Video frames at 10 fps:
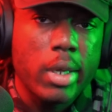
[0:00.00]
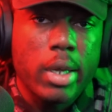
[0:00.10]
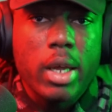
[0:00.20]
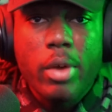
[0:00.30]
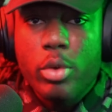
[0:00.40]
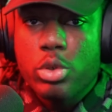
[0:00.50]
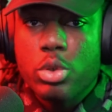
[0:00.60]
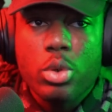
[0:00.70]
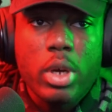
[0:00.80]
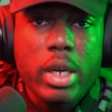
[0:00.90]
FL
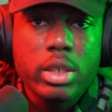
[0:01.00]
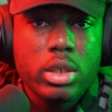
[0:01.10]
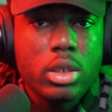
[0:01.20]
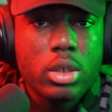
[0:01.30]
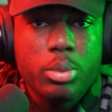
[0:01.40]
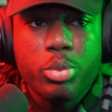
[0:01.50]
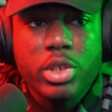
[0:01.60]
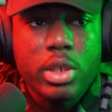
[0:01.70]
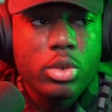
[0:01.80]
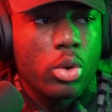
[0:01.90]
Studio has a
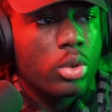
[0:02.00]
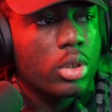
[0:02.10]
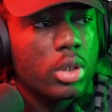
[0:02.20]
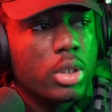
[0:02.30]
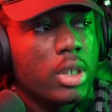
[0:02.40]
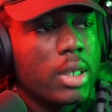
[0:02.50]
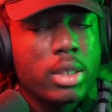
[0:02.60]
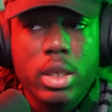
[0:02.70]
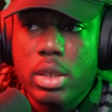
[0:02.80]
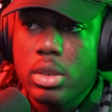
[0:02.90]
preset called
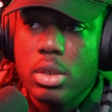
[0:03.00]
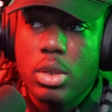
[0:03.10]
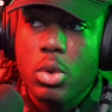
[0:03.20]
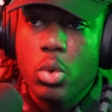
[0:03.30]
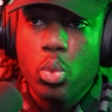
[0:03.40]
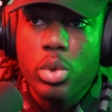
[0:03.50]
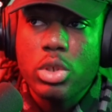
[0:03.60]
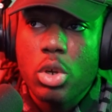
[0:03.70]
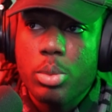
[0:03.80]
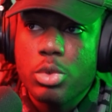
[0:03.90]
DX10 which
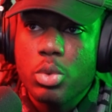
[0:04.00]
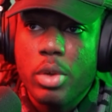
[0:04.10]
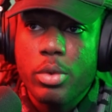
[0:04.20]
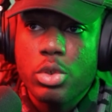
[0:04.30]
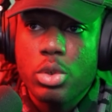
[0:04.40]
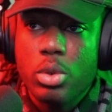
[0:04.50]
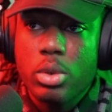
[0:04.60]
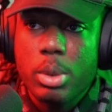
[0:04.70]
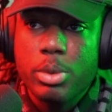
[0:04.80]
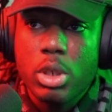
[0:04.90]
comes with FL Studio.
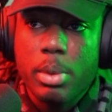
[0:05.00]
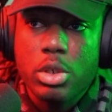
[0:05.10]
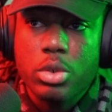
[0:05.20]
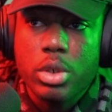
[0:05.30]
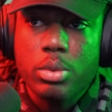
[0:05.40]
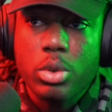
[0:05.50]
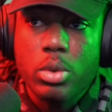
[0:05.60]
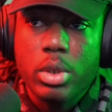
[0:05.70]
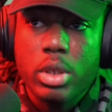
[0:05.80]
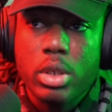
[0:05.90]
Let me share my screen real
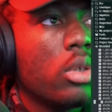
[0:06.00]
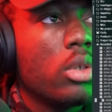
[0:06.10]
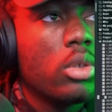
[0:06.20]
quick.